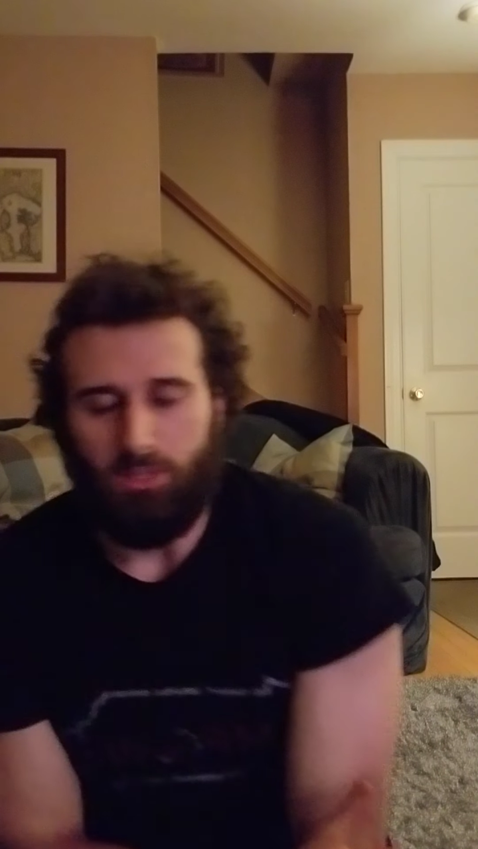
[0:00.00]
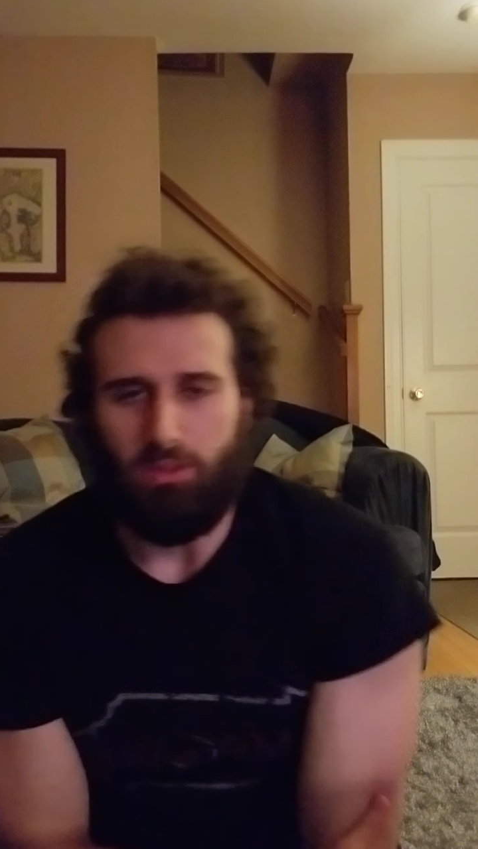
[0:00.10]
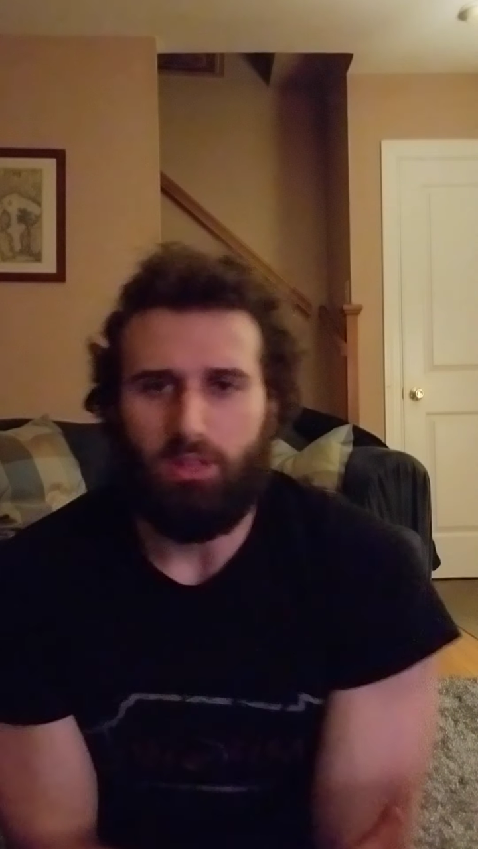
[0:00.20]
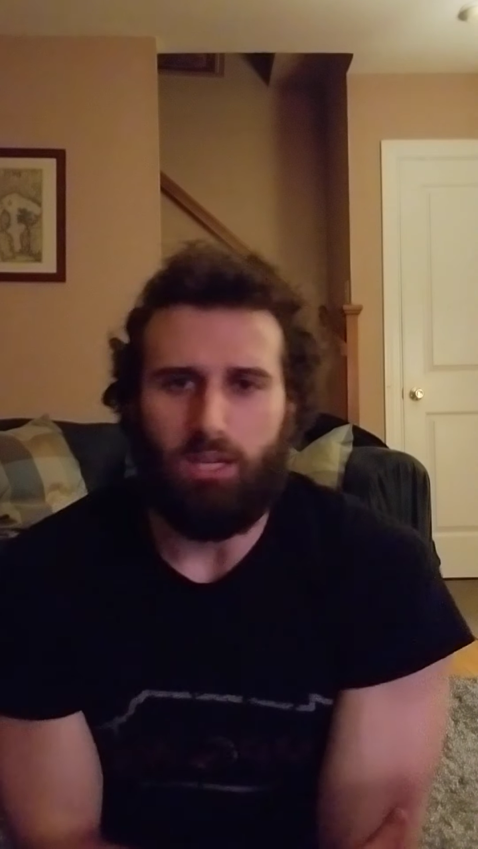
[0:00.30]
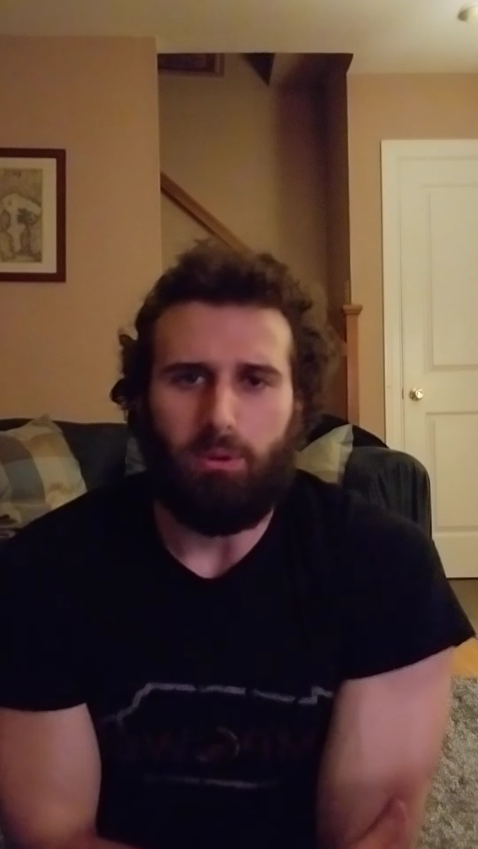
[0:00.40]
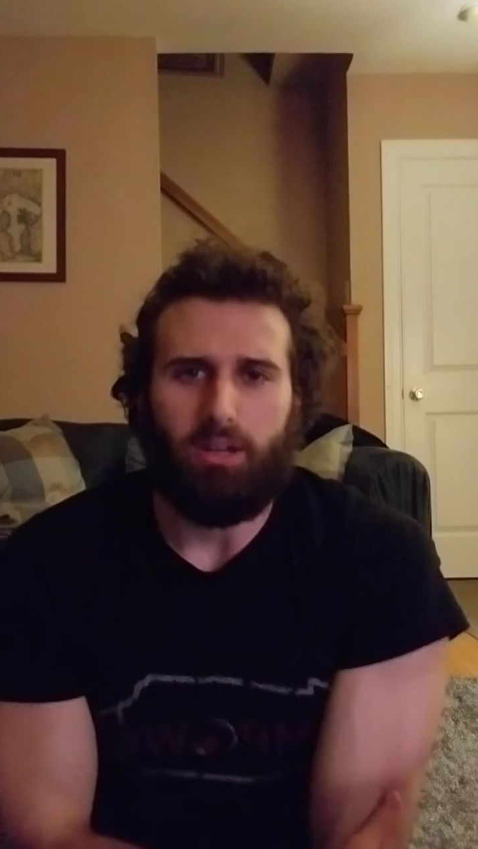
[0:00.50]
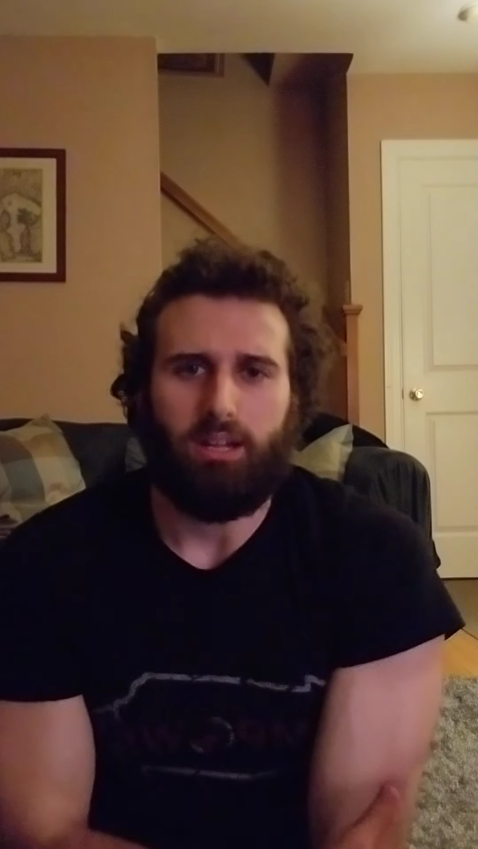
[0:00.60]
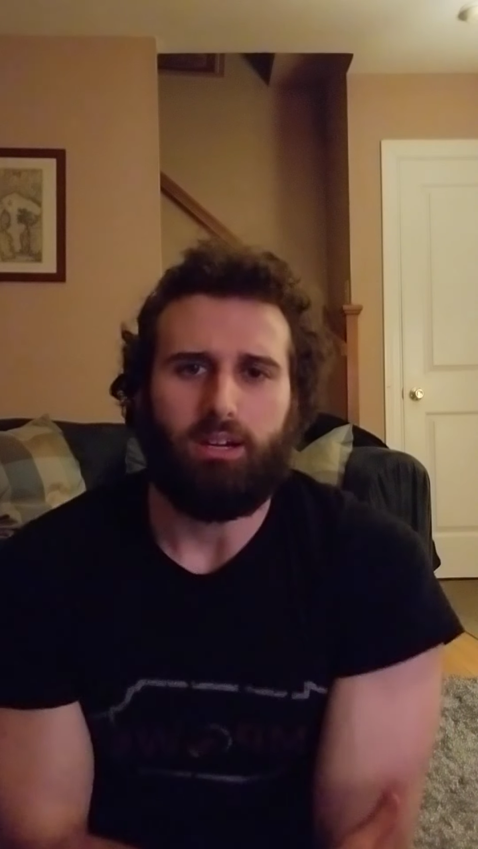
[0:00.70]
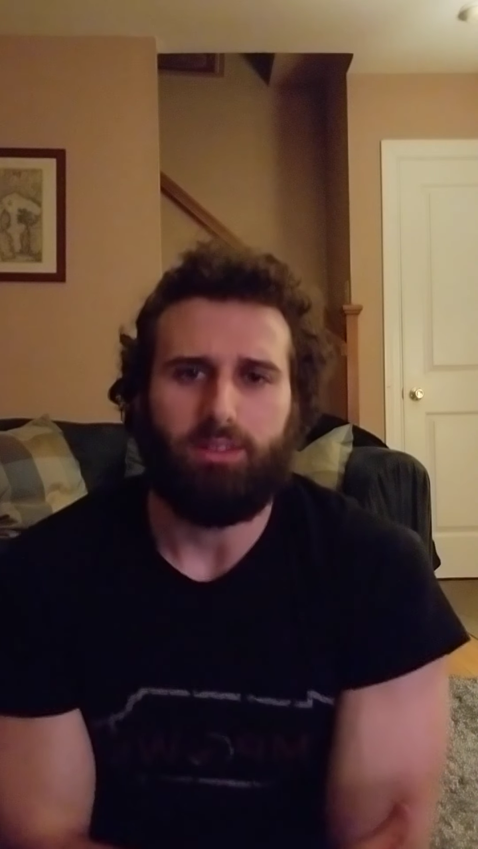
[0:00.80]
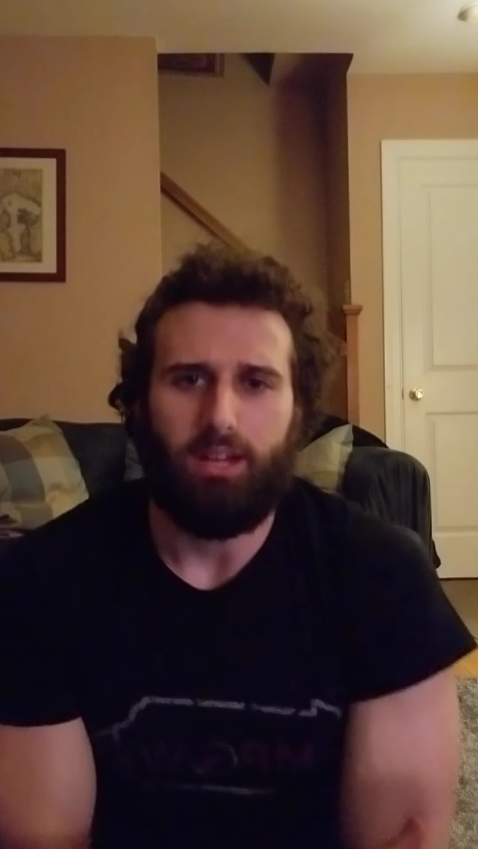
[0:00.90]
you think about
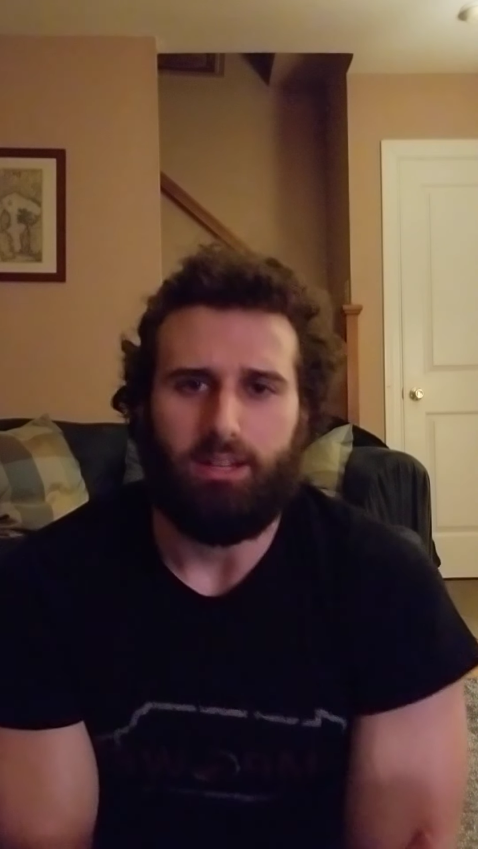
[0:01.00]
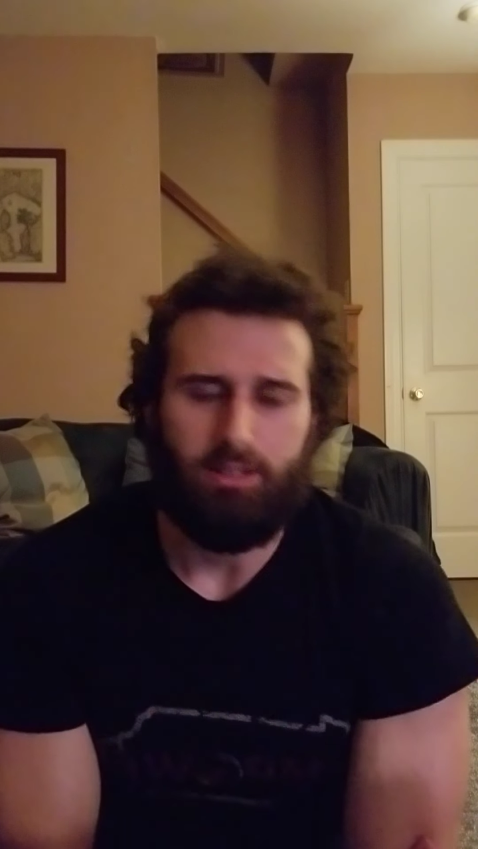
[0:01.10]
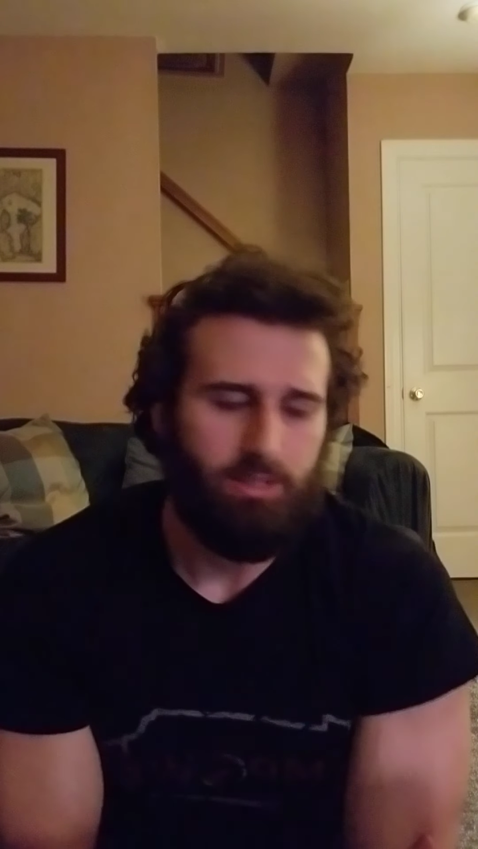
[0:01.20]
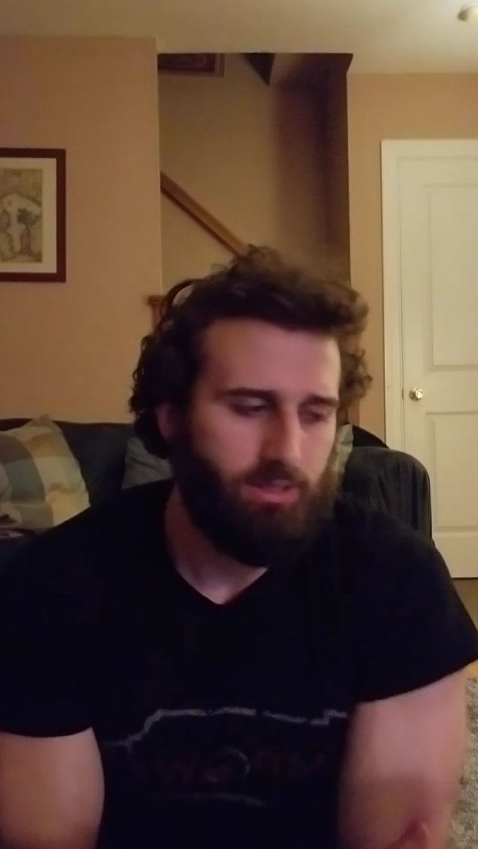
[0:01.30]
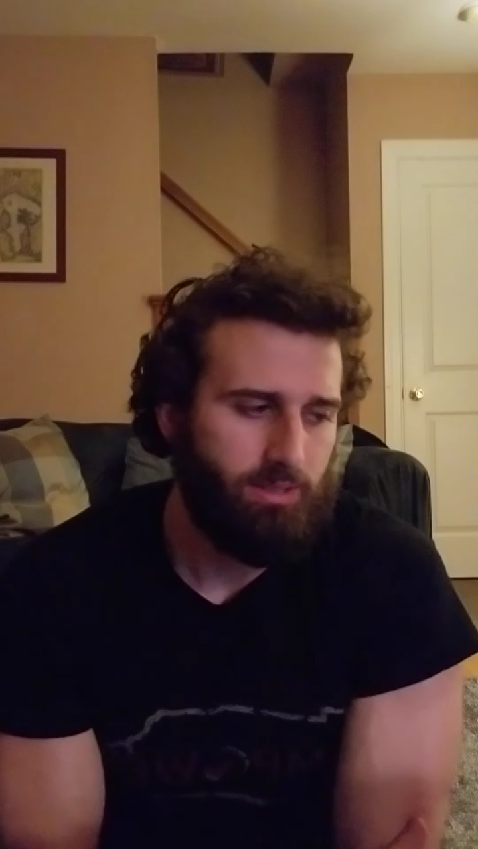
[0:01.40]
how that